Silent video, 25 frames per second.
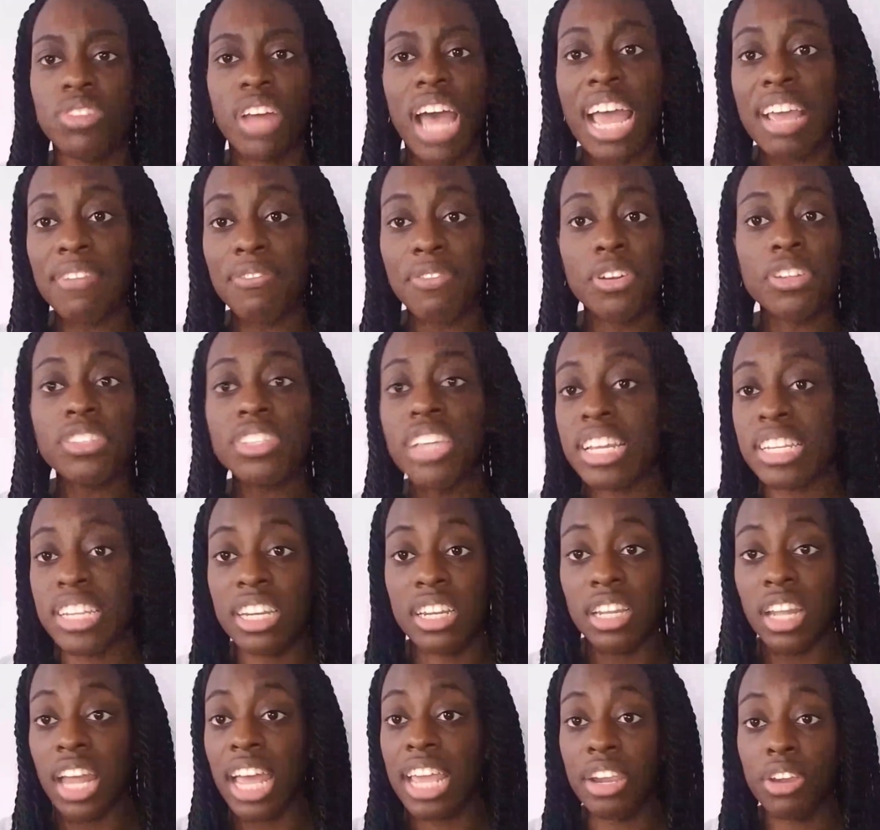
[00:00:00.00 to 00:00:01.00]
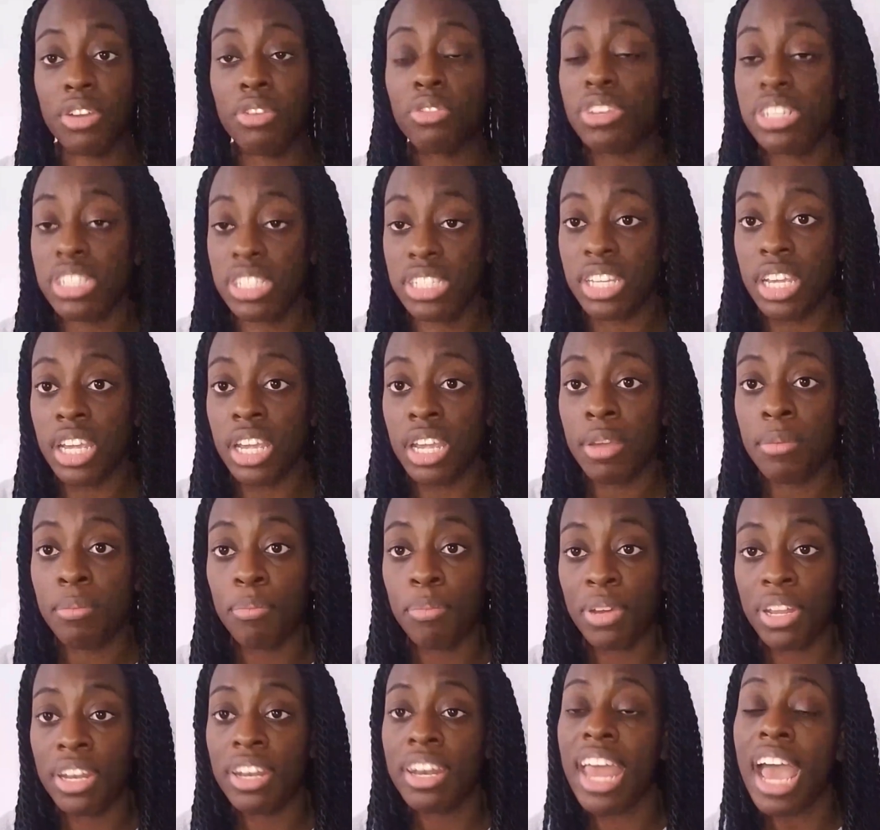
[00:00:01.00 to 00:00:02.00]
At first I didn't like Chrissy,
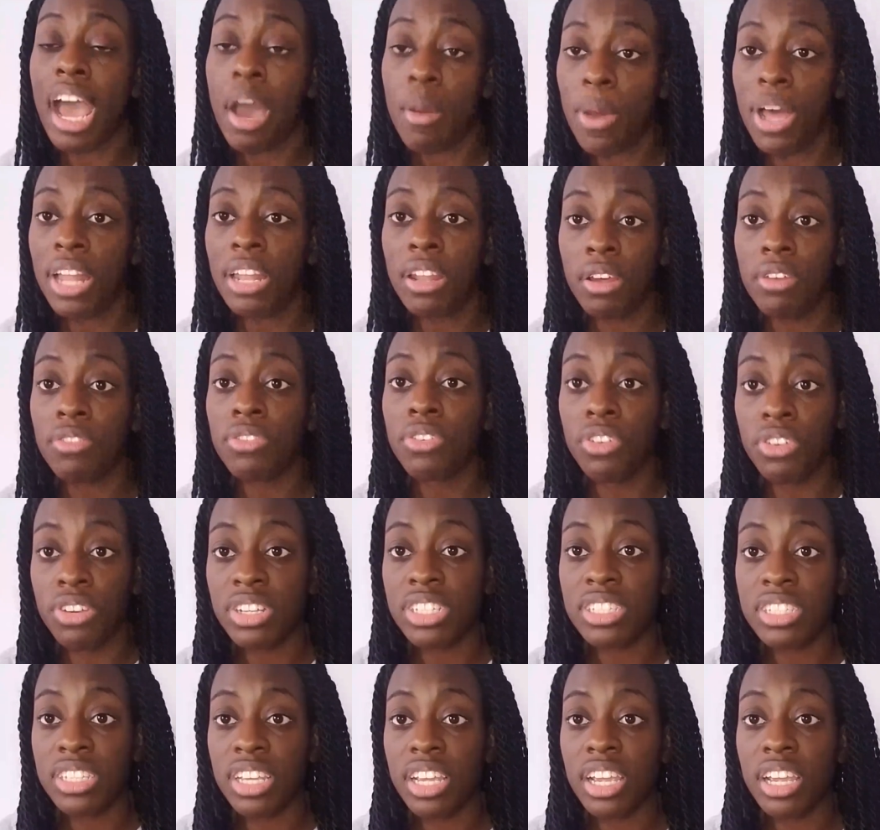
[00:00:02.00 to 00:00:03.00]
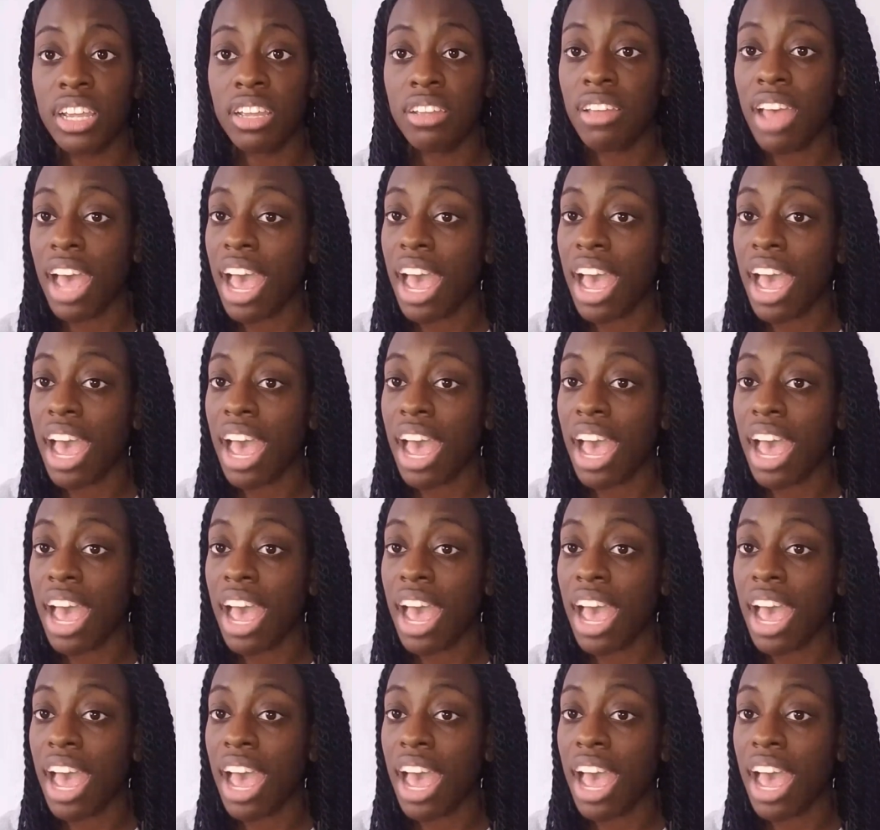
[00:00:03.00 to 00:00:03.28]
but now I love Chrissy.